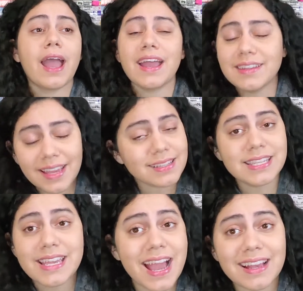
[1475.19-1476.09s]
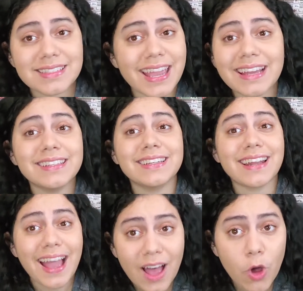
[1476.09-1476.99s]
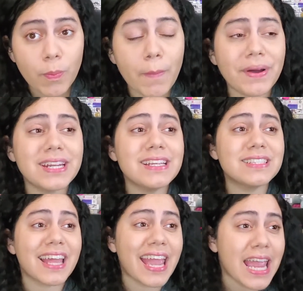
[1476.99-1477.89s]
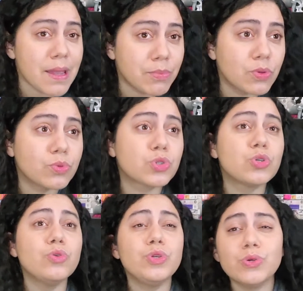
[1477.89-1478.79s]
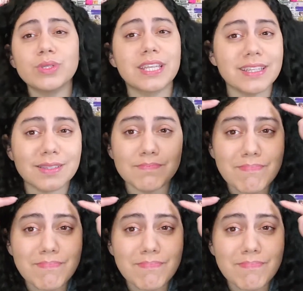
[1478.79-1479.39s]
and yes, he has alien help, but he's able to use his